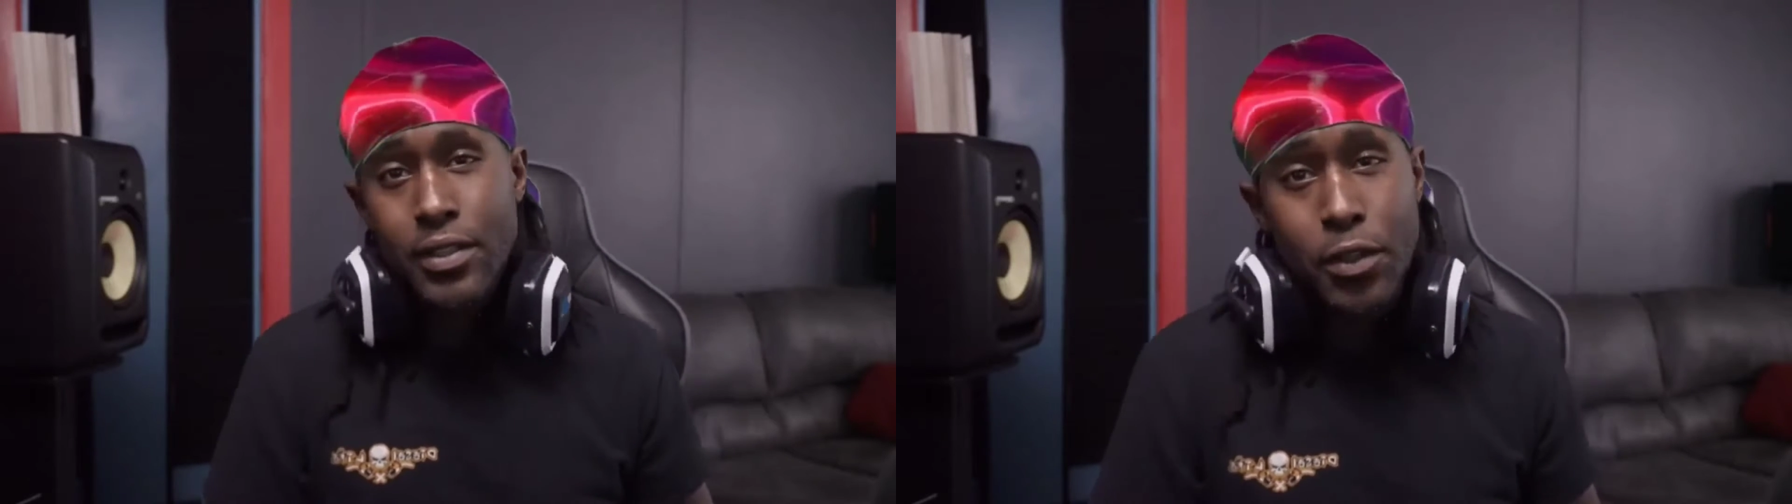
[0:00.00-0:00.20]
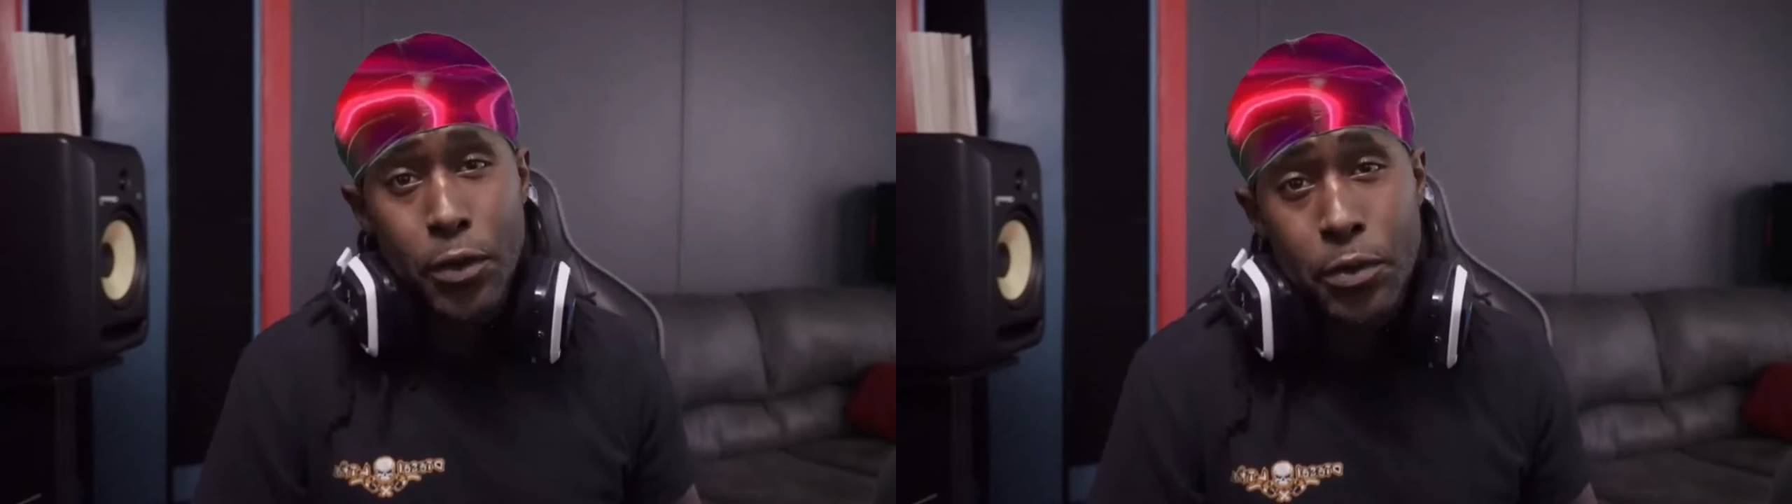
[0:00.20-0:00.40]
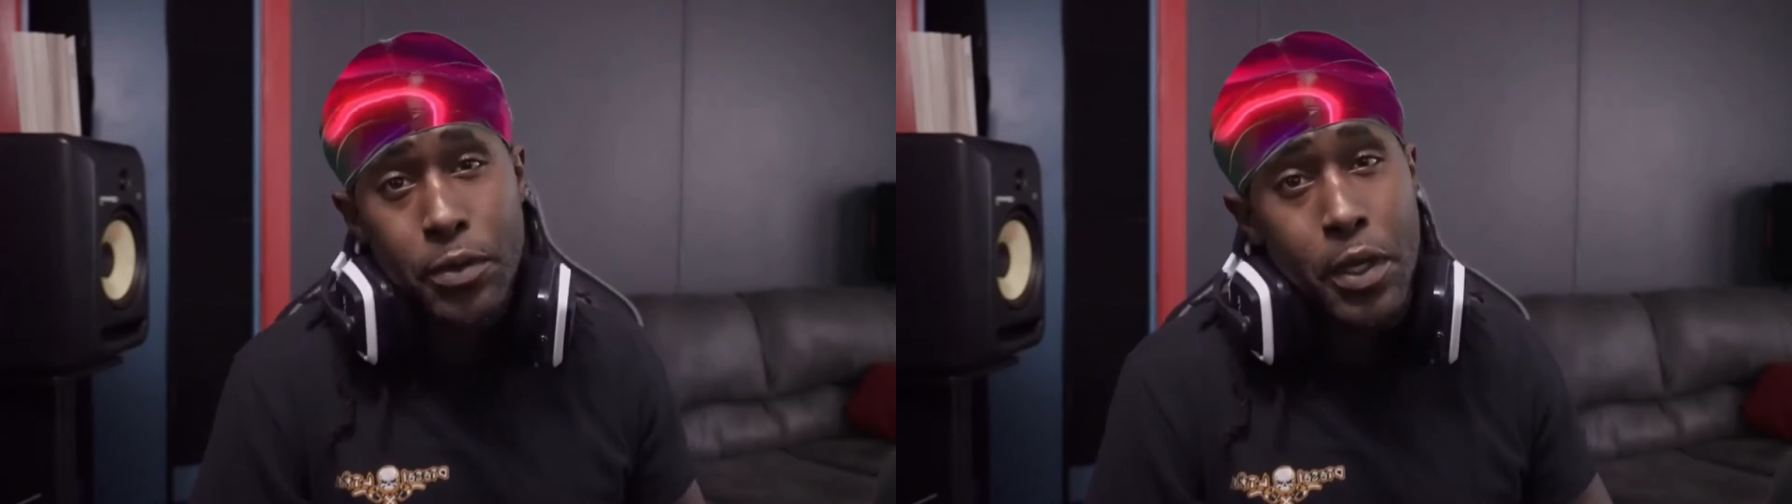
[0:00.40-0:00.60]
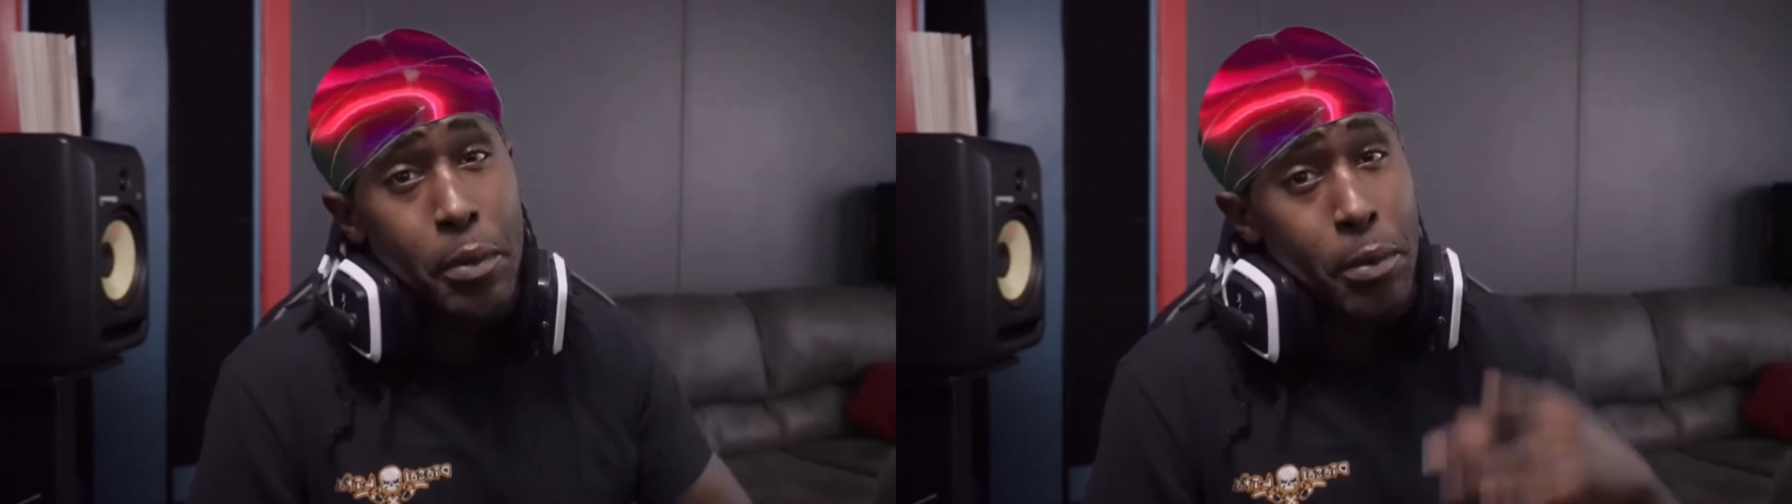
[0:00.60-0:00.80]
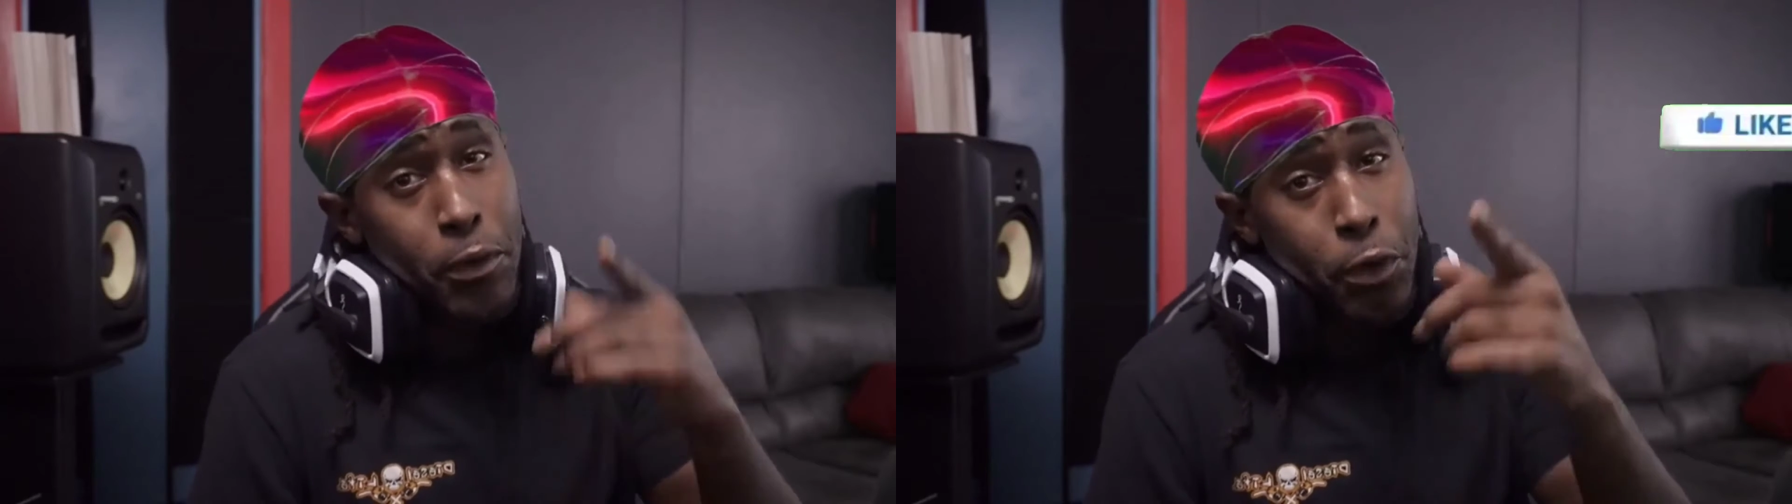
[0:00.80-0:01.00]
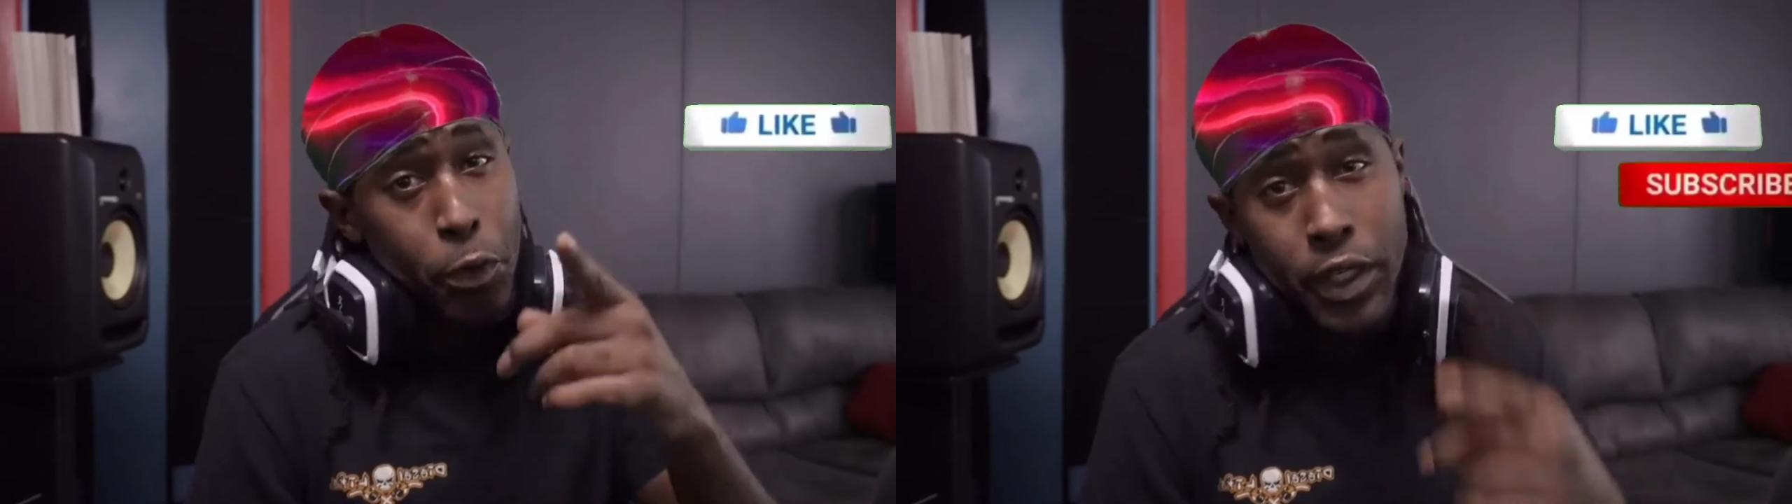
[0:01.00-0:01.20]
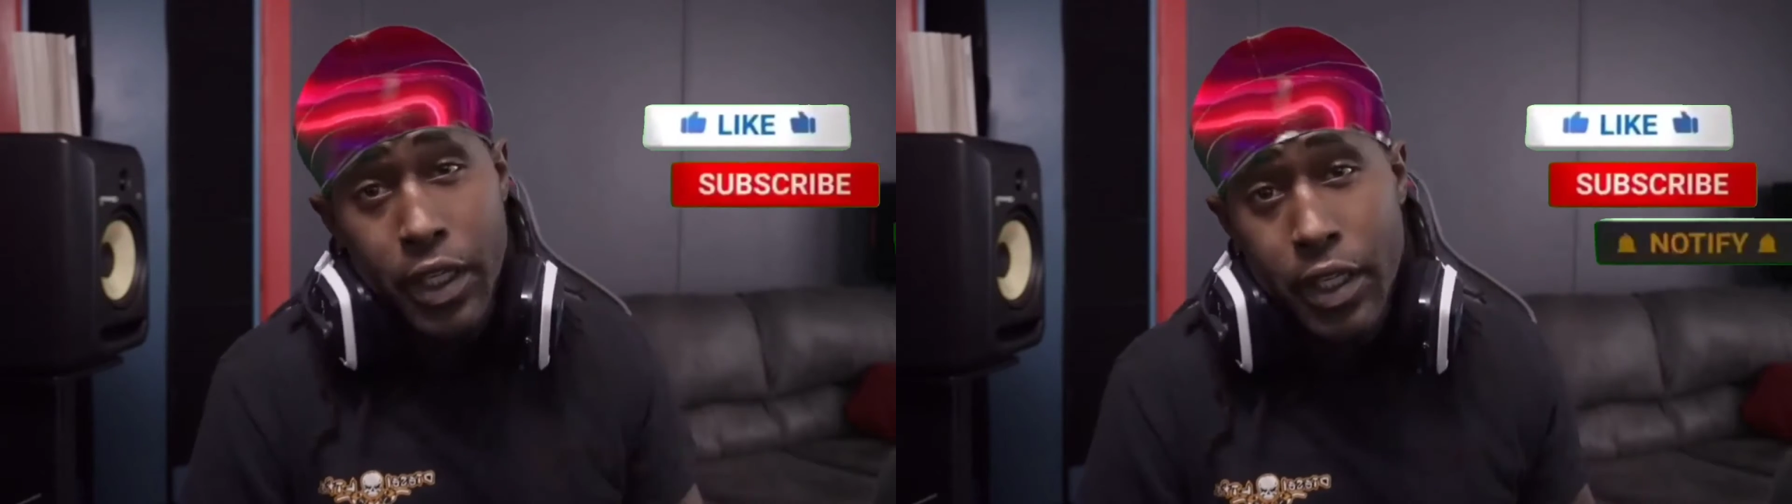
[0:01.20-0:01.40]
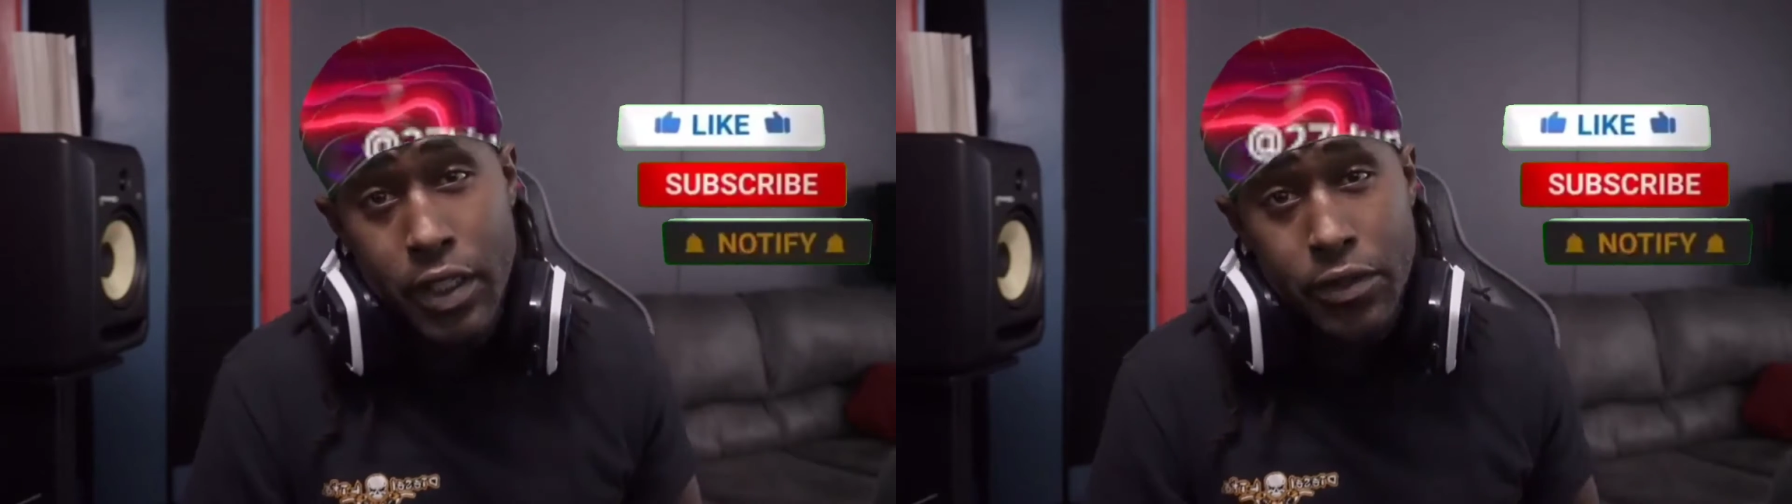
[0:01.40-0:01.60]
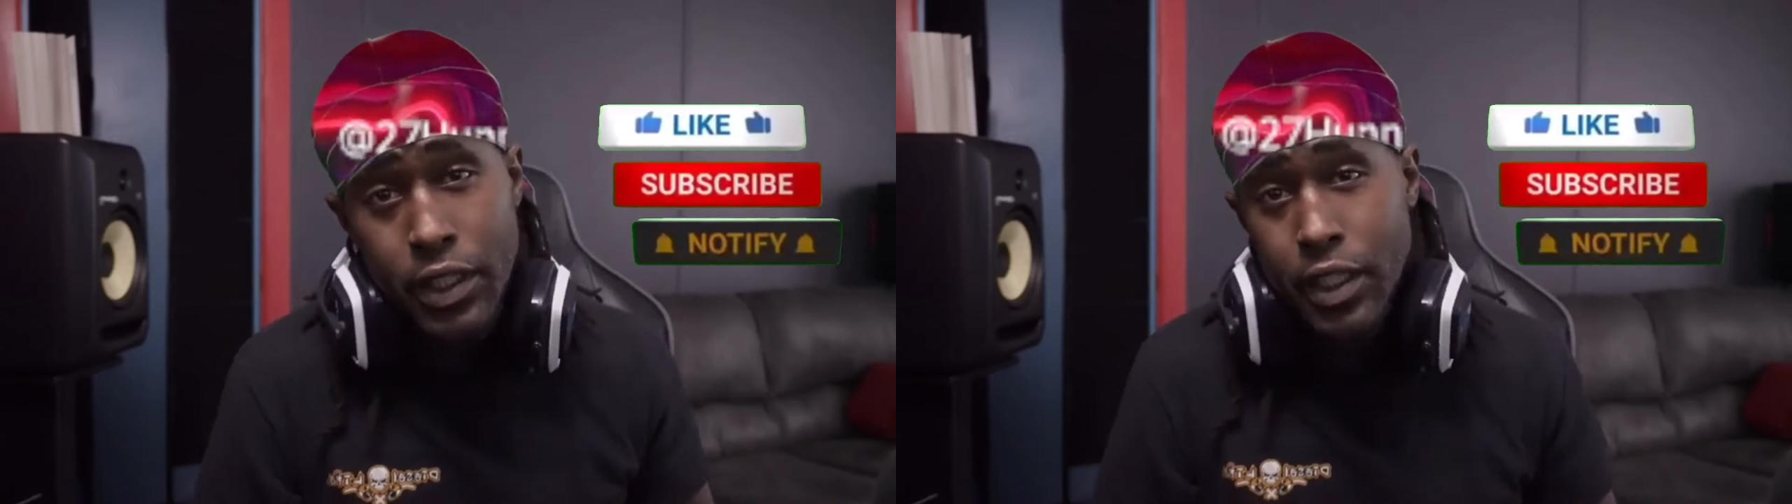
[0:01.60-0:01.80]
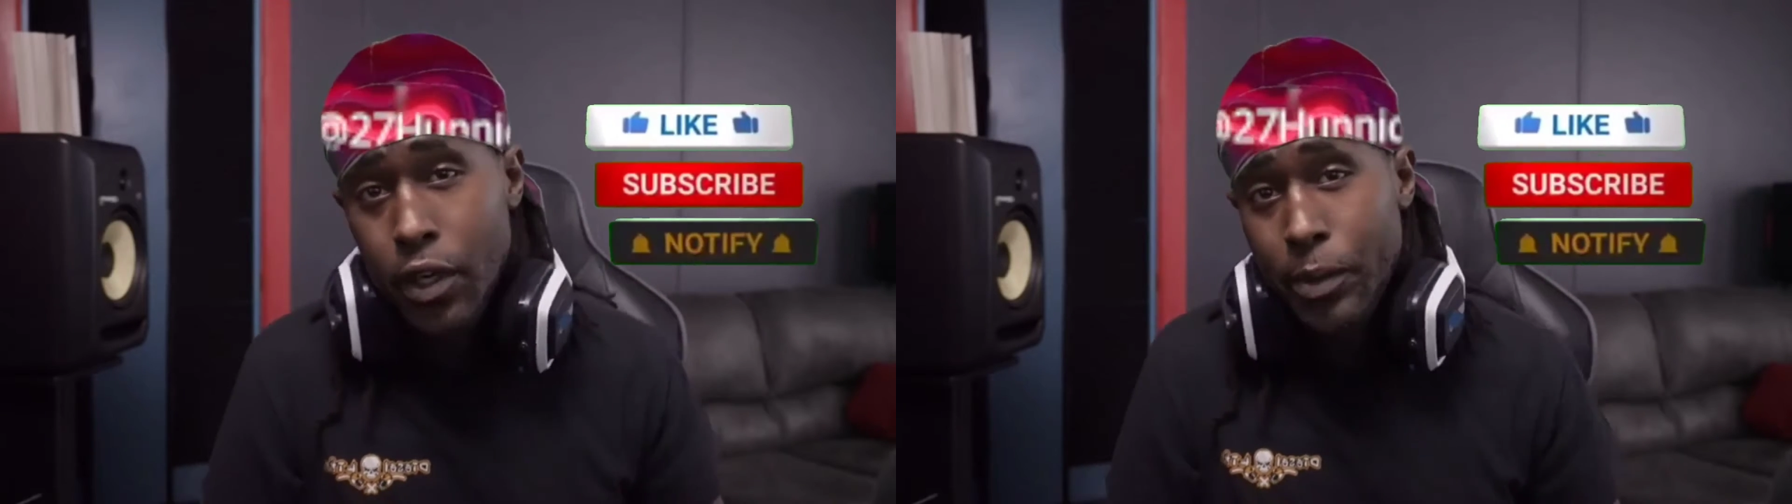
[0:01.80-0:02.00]
So before we get in this
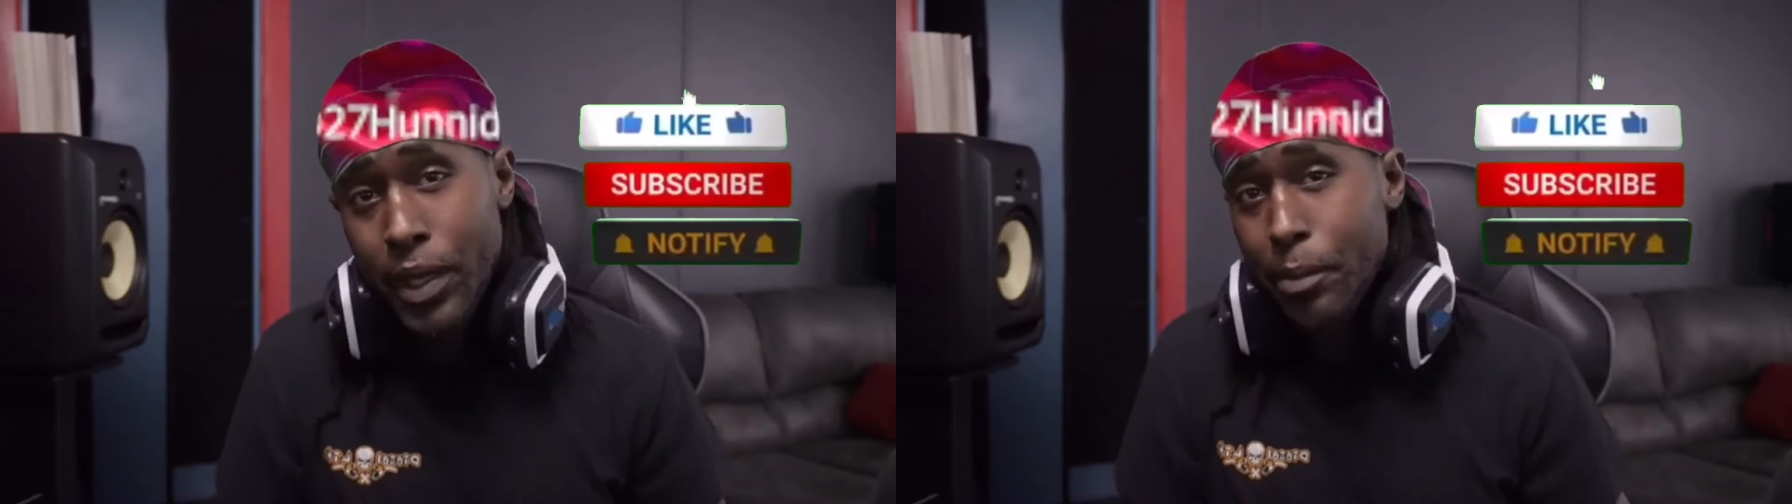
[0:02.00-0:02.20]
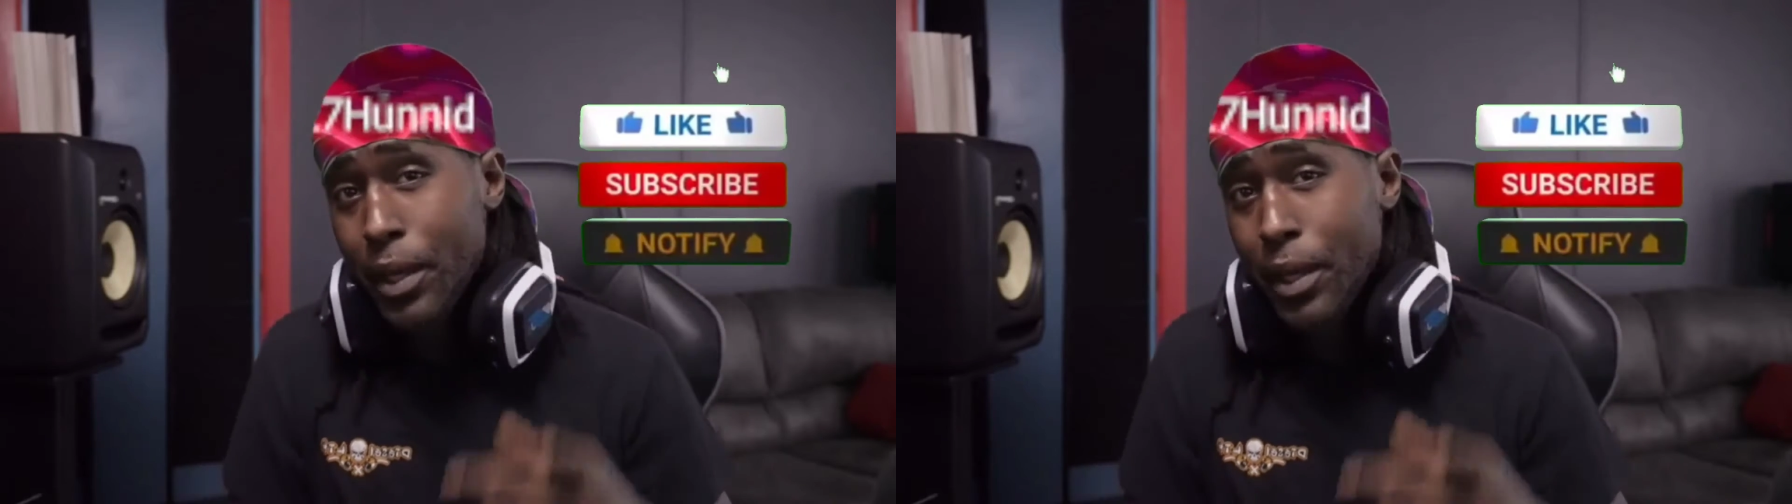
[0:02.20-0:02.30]
video, man,